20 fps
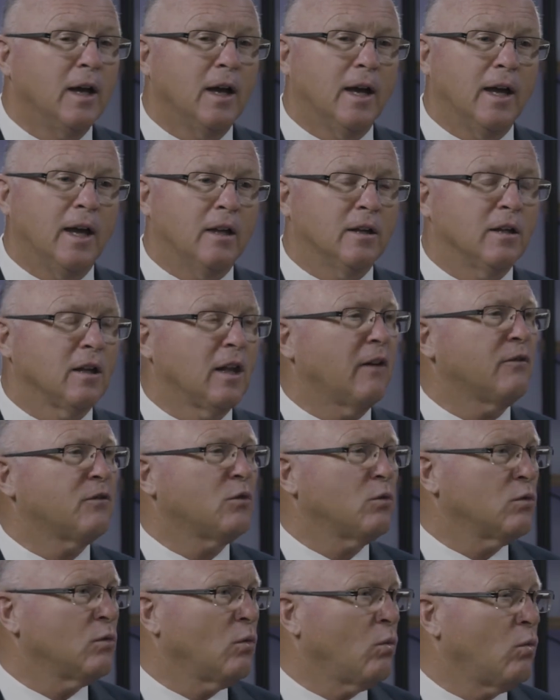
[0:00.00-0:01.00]
and
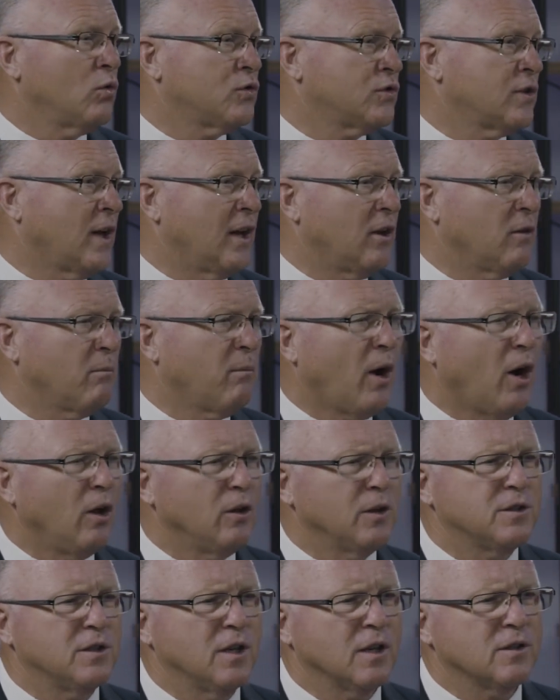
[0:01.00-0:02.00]
left side of the
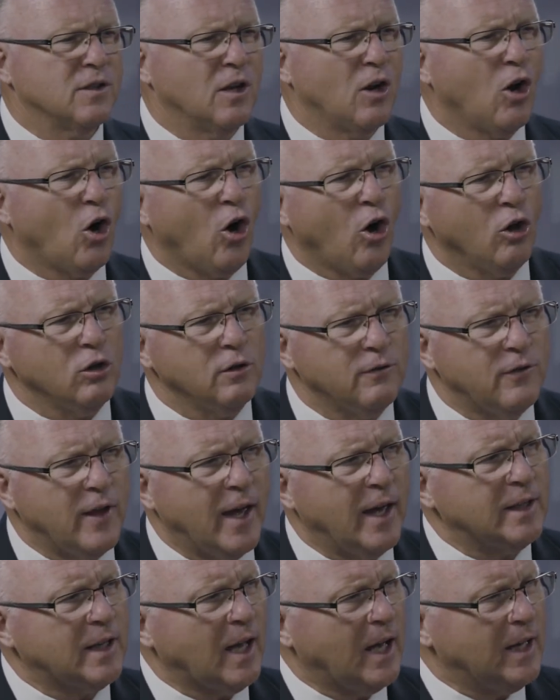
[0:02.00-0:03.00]
politics, and all of
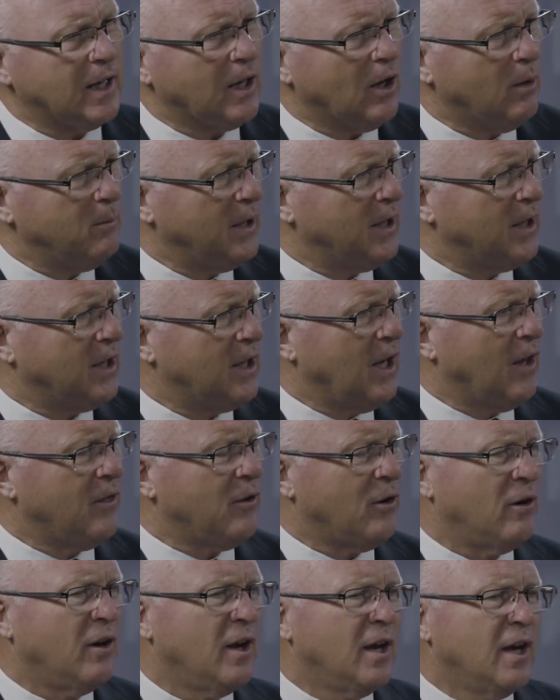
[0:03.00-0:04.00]
that kind of coming
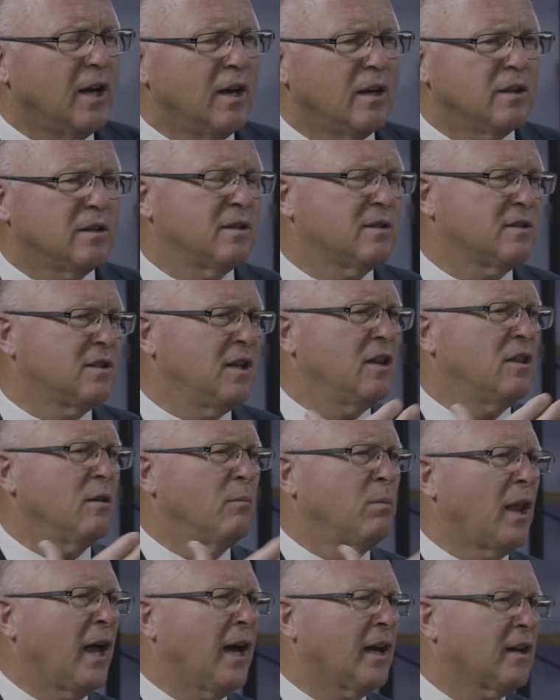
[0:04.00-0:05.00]
together to see the
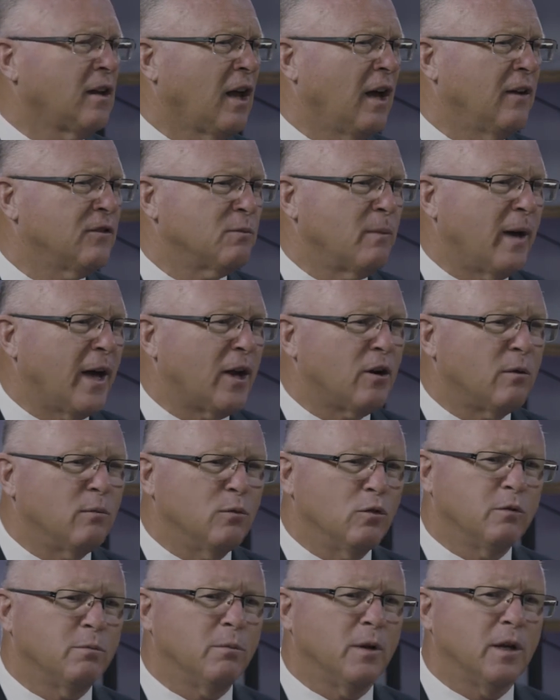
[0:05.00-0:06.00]
Black Lives Matter
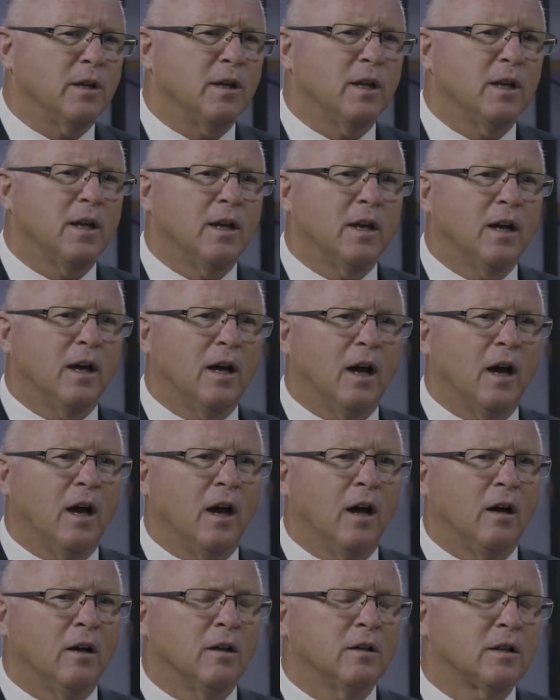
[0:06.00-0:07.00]
movement
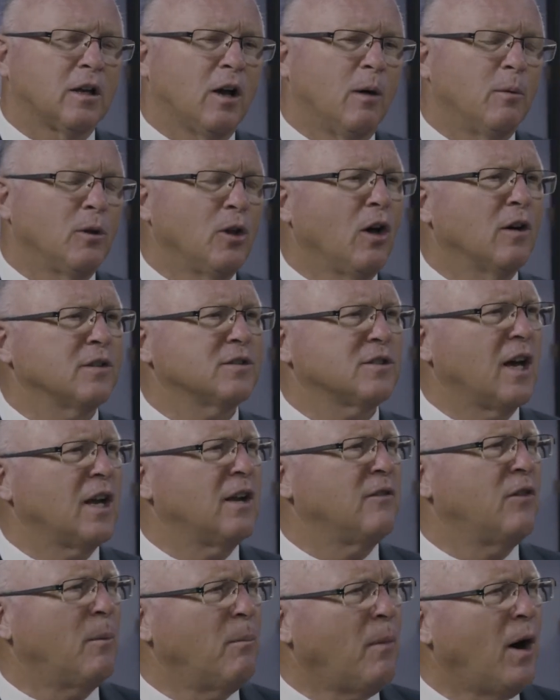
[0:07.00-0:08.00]
uh, come alongside
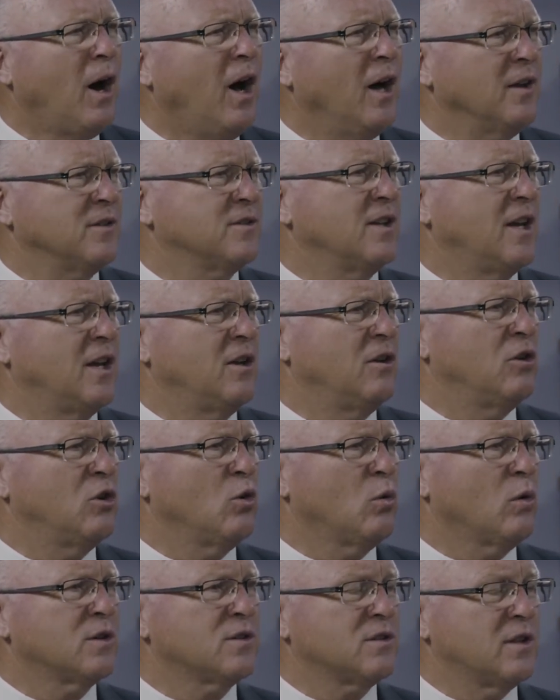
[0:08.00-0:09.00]
of Hamas and
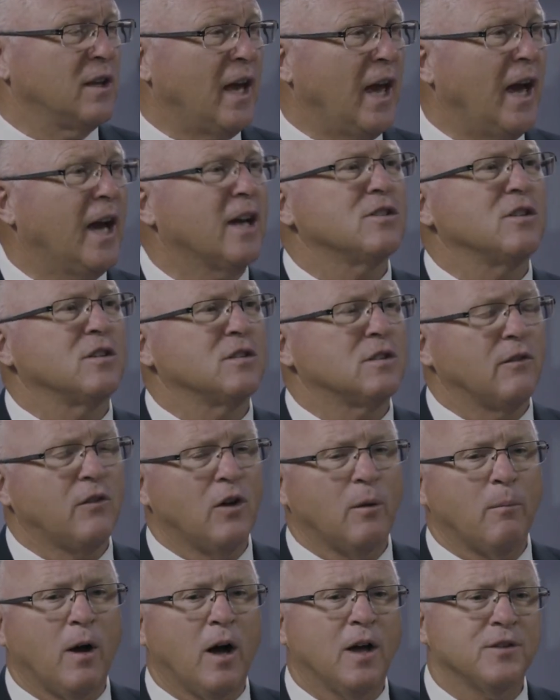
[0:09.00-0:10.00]
endorse the actions of
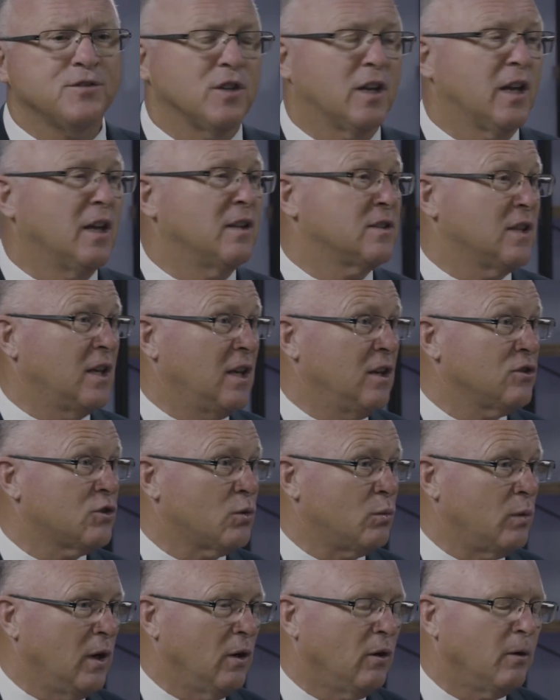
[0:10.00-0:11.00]
Hamas against
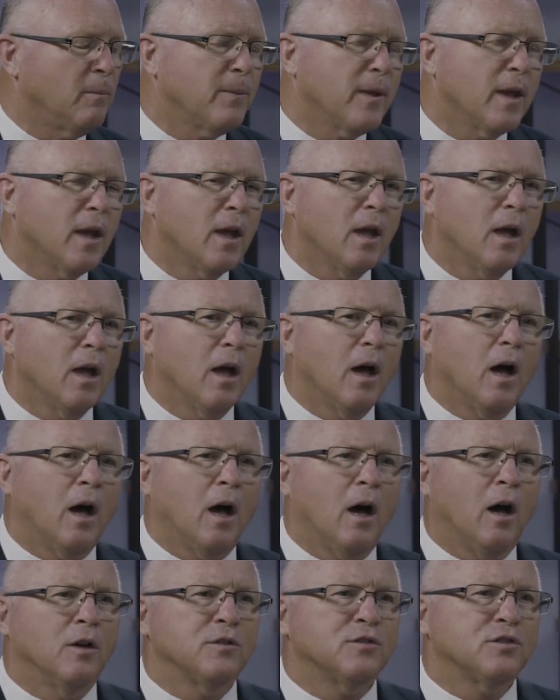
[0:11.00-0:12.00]
Israel.
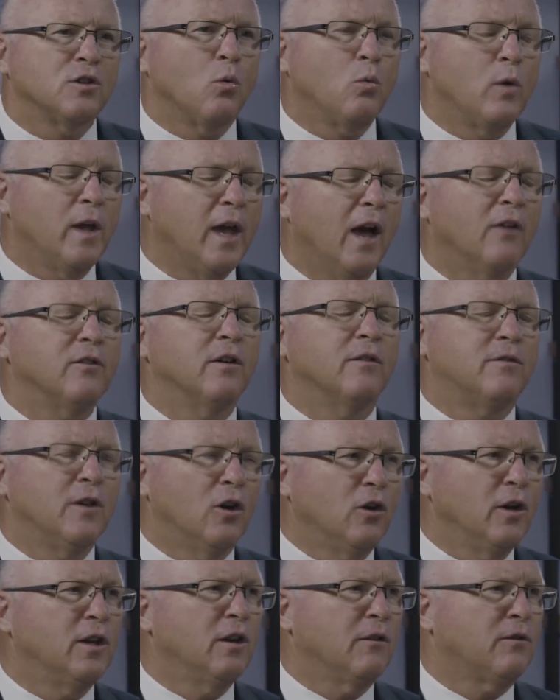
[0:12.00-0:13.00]
Uh, so we have a
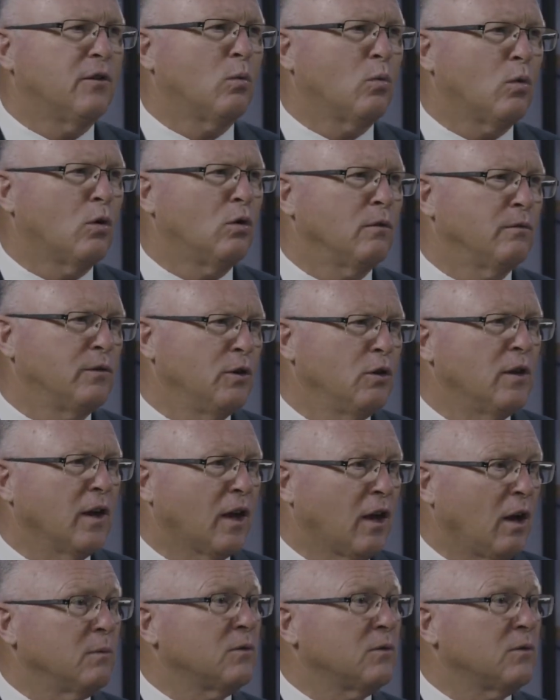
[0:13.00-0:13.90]
very different worldview that comes